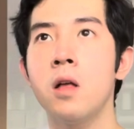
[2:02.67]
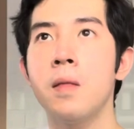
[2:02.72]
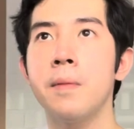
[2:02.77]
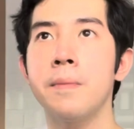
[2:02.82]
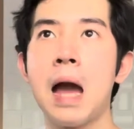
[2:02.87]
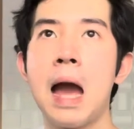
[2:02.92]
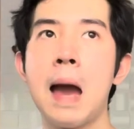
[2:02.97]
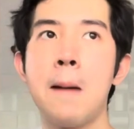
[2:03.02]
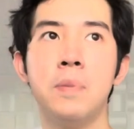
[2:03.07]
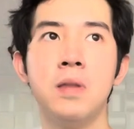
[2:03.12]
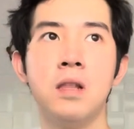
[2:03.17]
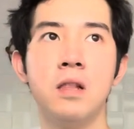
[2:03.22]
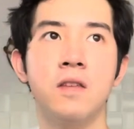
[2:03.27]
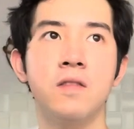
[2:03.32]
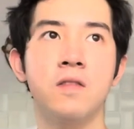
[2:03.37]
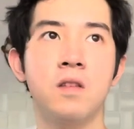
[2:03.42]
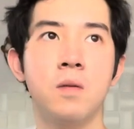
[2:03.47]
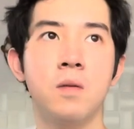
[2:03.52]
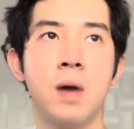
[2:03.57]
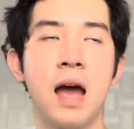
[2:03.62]

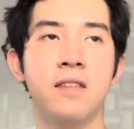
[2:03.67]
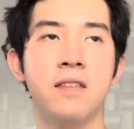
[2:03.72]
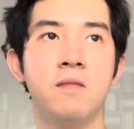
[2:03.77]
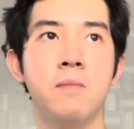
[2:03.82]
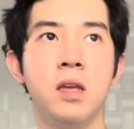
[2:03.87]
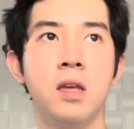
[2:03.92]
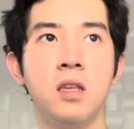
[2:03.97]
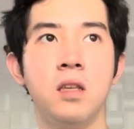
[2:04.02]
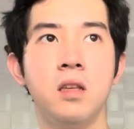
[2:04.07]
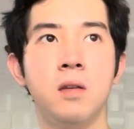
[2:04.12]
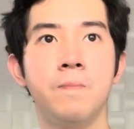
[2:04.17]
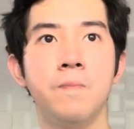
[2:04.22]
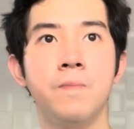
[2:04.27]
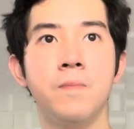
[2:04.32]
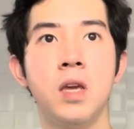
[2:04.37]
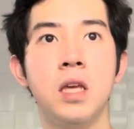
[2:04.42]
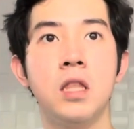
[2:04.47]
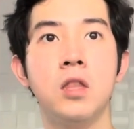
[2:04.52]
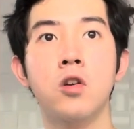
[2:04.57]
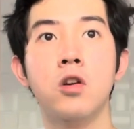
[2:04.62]
capitalism has many
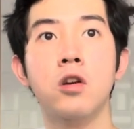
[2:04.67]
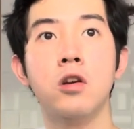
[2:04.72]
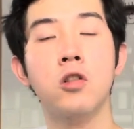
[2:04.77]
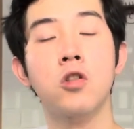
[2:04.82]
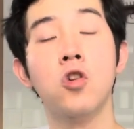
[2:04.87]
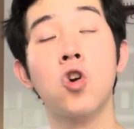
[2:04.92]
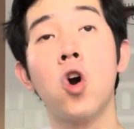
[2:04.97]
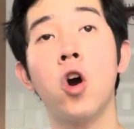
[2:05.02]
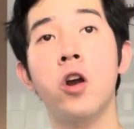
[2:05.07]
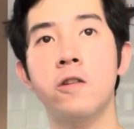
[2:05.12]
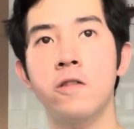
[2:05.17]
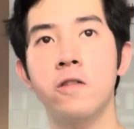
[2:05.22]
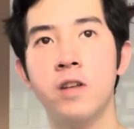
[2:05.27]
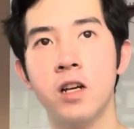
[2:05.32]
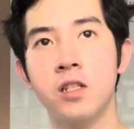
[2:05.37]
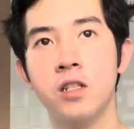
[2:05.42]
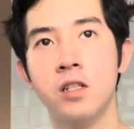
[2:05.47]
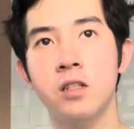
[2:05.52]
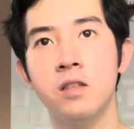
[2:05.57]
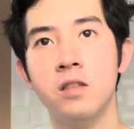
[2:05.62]
internal
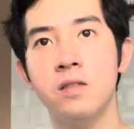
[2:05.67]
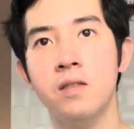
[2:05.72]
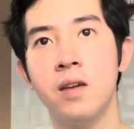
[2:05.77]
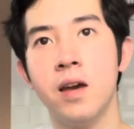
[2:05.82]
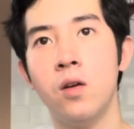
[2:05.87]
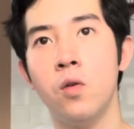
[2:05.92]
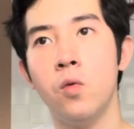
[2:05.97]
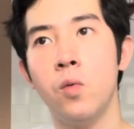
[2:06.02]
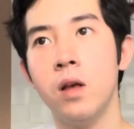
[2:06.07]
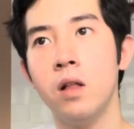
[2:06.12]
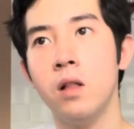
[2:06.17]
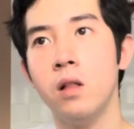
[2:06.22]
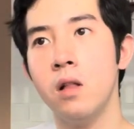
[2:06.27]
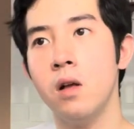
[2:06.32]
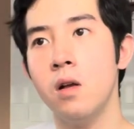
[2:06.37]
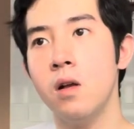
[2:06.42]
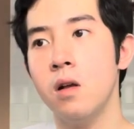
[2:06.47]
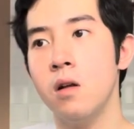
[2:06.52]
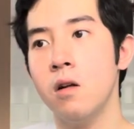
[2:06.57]
contradictions that will